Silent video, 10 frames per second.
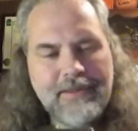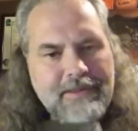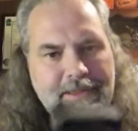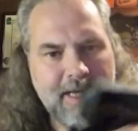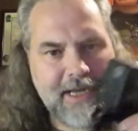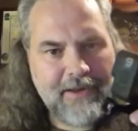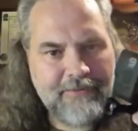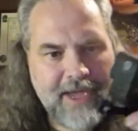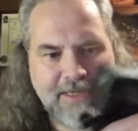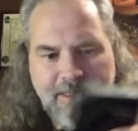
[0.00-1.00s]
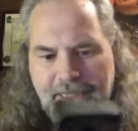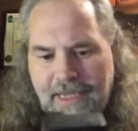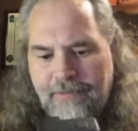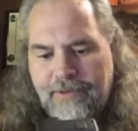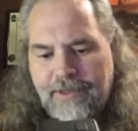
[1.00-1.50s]
style of action
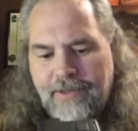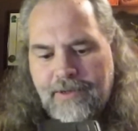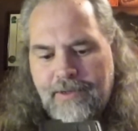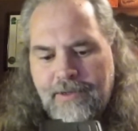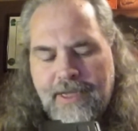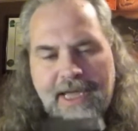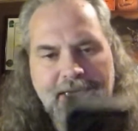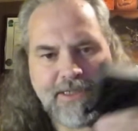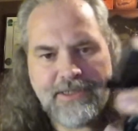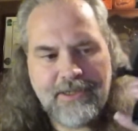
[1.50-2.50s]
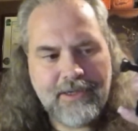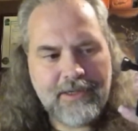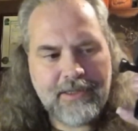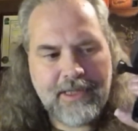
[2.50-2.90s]
camera. You're kind of stuck.